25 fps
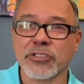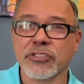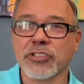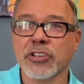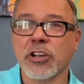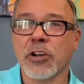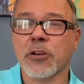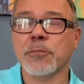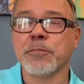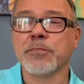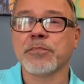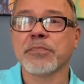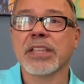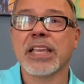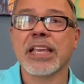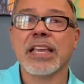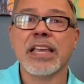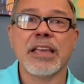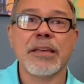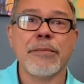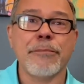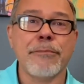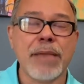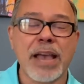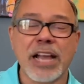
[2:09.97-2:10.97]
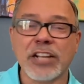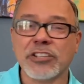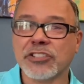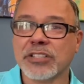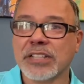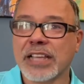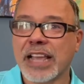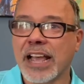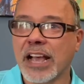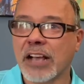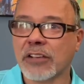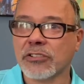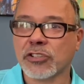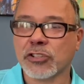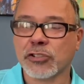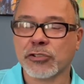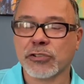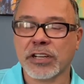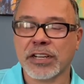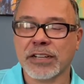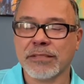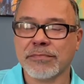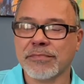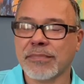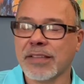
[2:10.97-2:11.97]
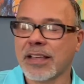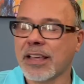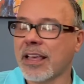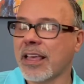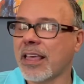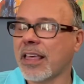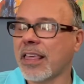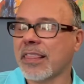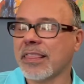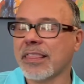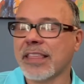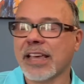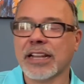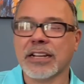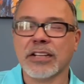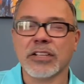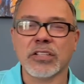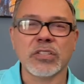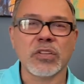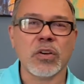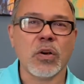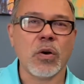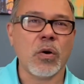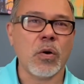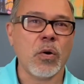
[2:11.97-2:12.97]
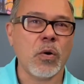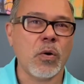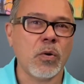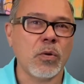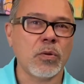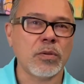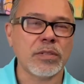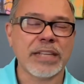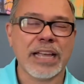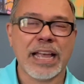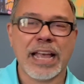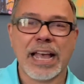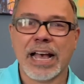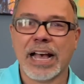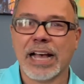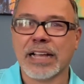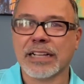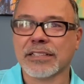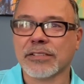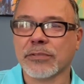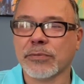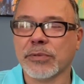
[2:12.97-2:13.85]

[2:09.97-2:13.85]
So imagine the house trim that is old hat.